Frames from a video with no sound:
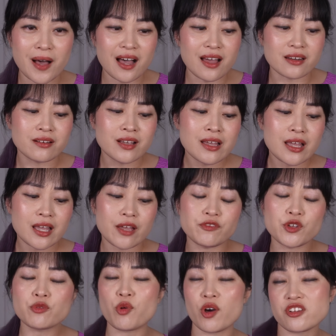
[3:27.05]
but
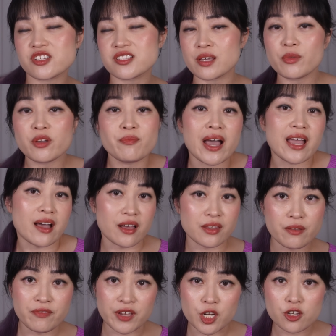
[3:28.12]
if you've watched some of my
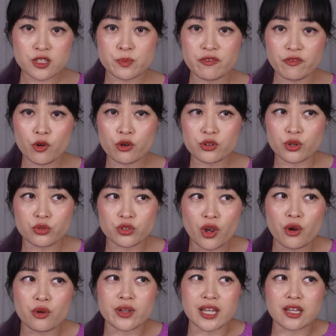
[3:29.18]
other videos before, you'll
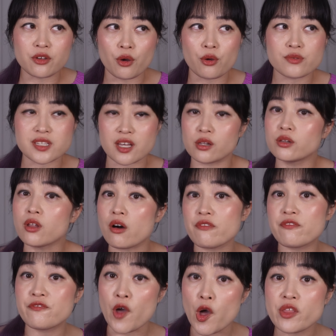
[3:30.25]
know it goes a
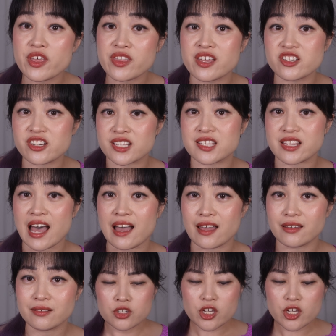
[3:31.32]
lot further than just that.